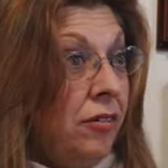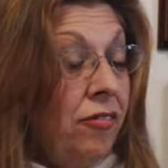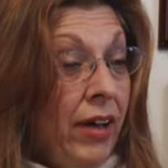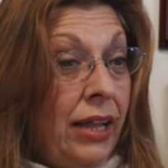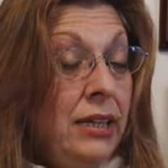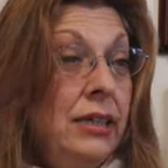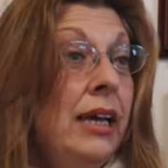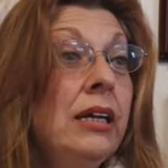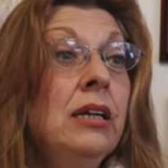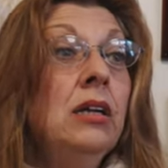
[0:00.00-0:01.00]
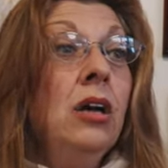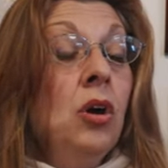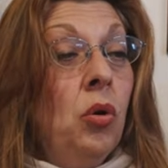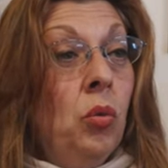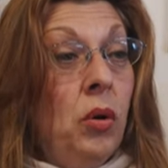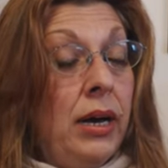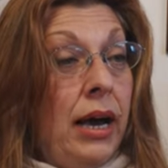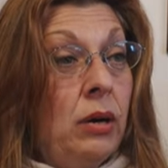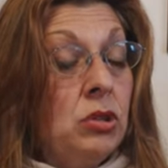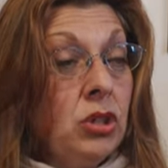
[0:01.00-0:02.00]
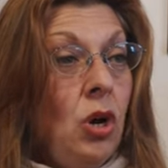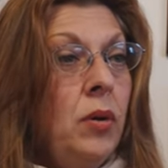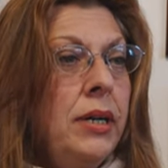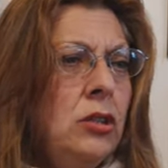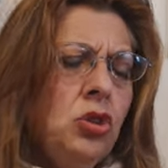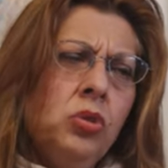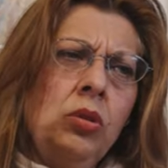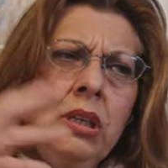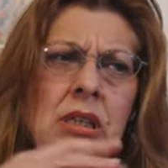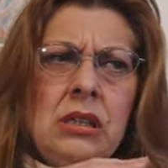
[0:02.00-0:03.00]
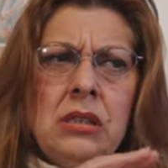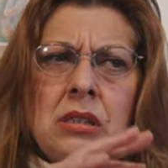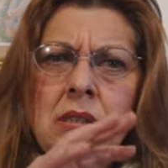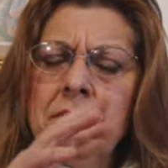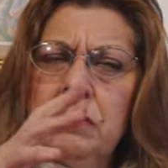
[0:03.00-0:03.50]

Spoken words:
validated when I was going to these